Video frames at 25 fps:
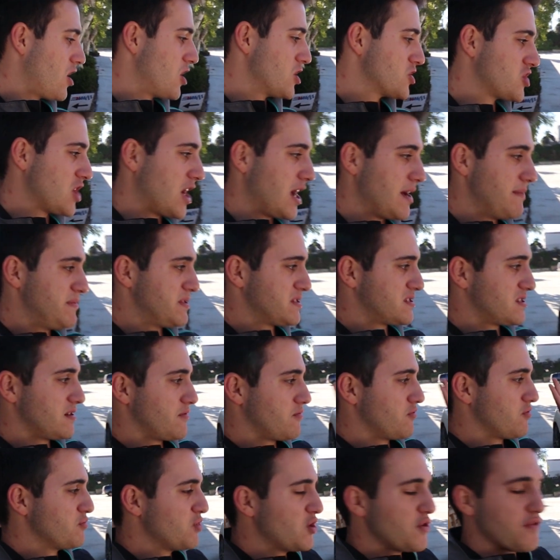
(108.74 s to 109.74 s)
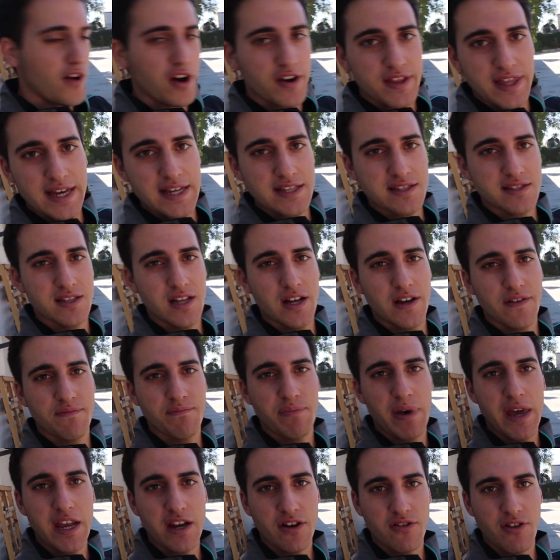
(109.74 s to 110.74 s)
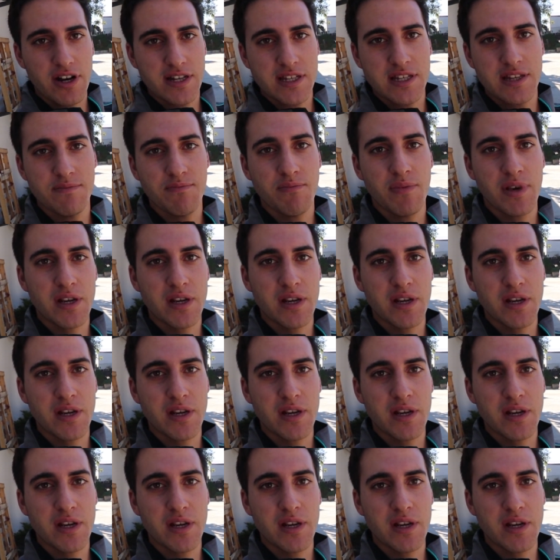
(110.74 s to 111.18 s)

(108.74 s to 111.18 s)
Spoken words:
Our job is to remove all that stuff, paint correct it,